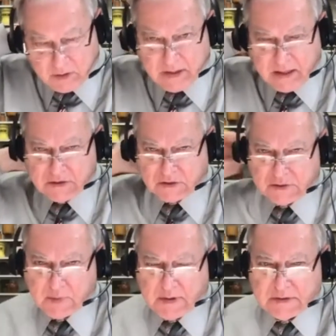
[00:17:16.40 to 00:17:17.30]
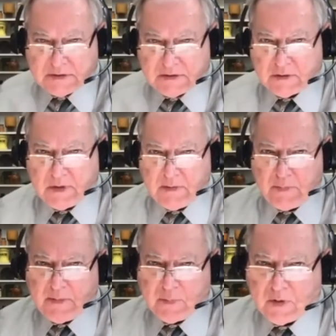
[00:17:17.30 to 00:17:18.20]
nasal sprays, and so many
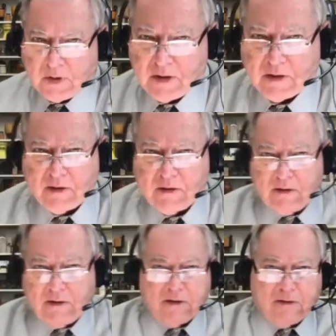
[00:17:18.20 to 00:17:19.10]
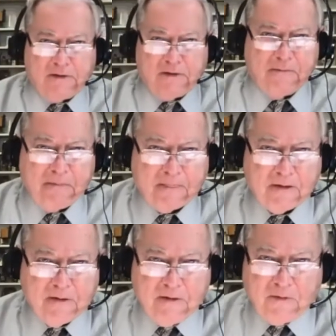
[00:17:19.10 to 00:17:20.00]
people are
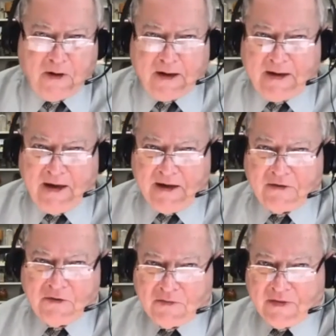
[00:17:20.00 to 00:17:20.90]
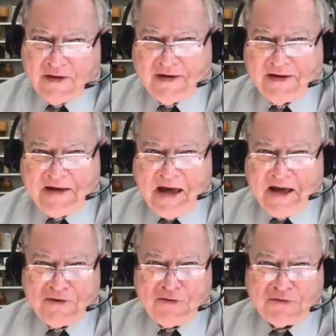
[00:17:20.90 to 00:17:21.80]
I can't do that. I
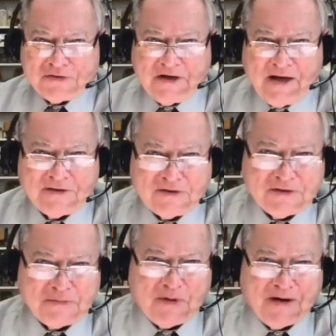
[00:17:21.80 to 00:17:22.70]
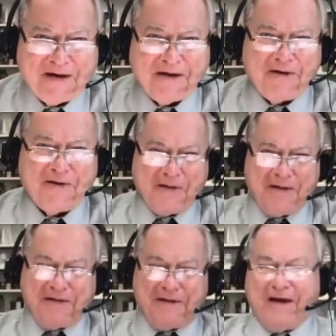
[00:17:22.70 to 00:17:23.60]
can't use a nasal spray.
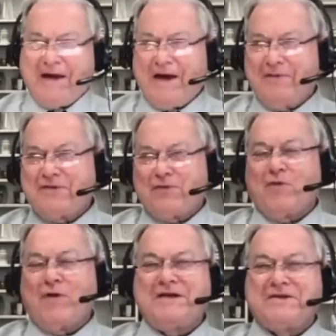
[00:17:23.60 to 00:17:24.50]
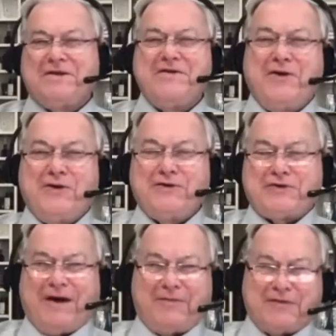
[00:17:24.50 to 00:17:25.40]
Heck, I was raised on nose
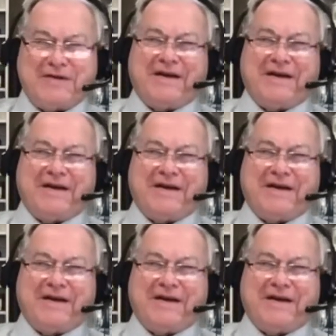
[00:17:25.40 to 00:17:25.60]
drops when